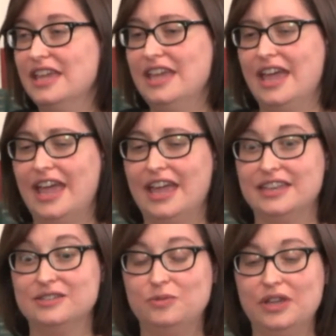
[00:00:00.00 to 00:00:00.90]

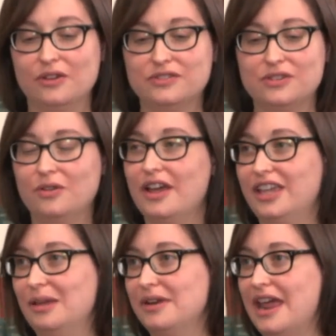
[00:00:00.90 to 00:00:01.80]
And we are so
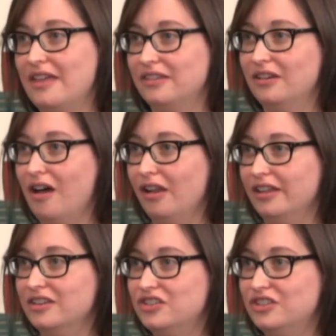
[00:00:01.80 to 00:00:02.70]
lucky at Bryn Athyn
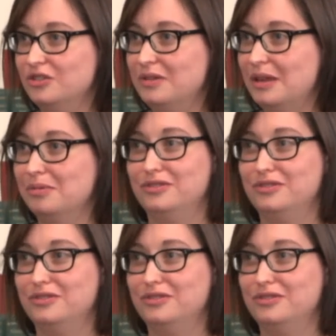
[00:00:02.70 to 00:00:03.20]
College to be able